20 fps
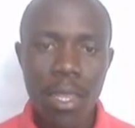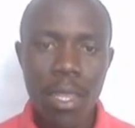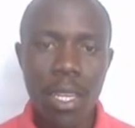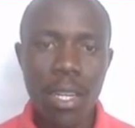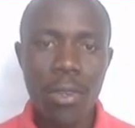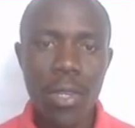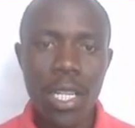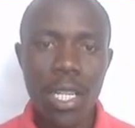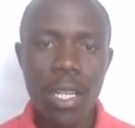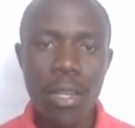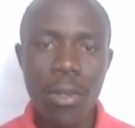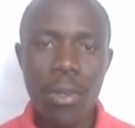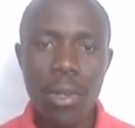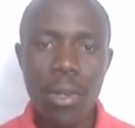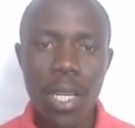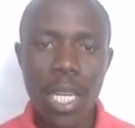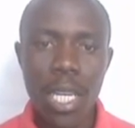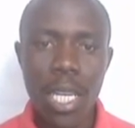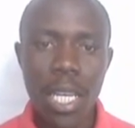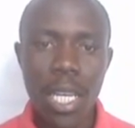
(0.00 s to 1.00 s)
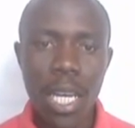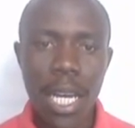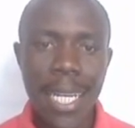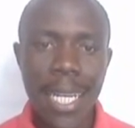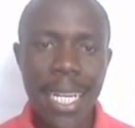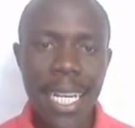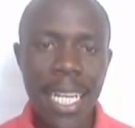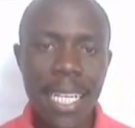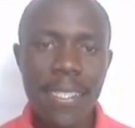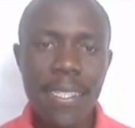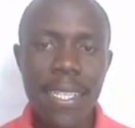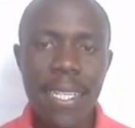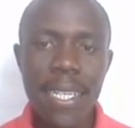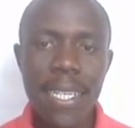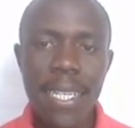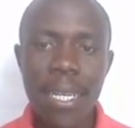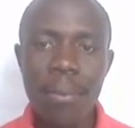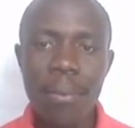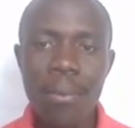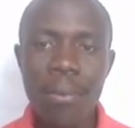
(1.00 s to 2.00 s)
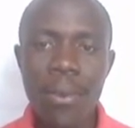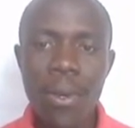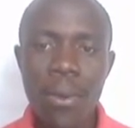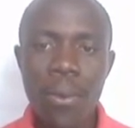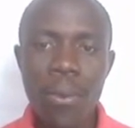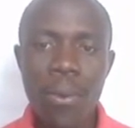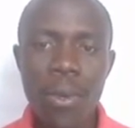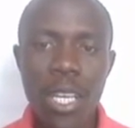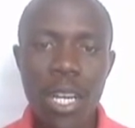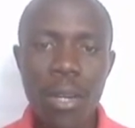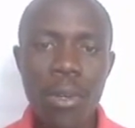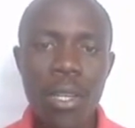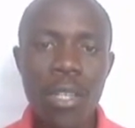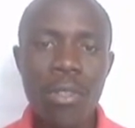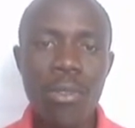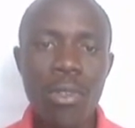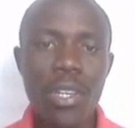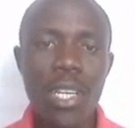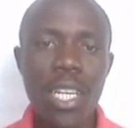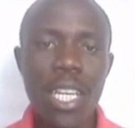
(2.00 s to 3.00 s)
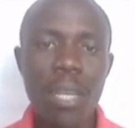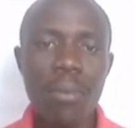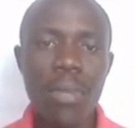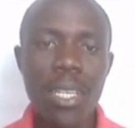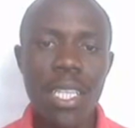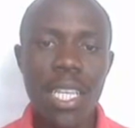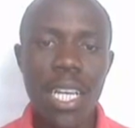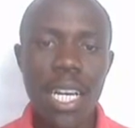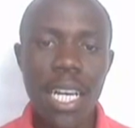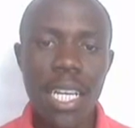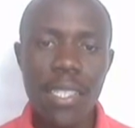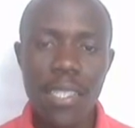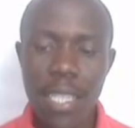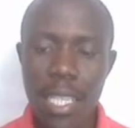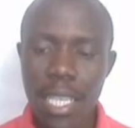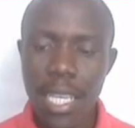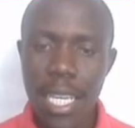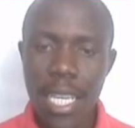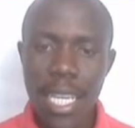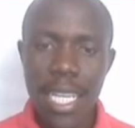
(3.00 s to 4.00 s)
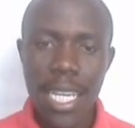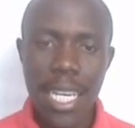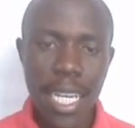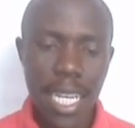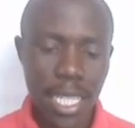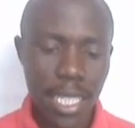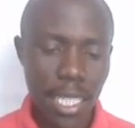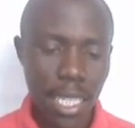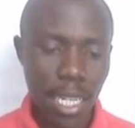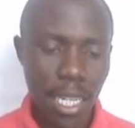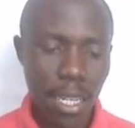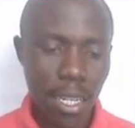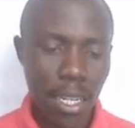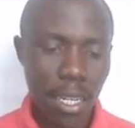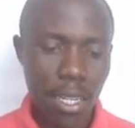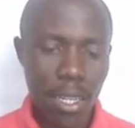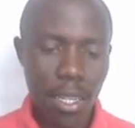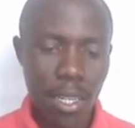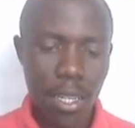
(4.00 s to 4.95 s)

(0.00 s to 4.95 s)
Then we click OK, and last name we are going to rename it as nature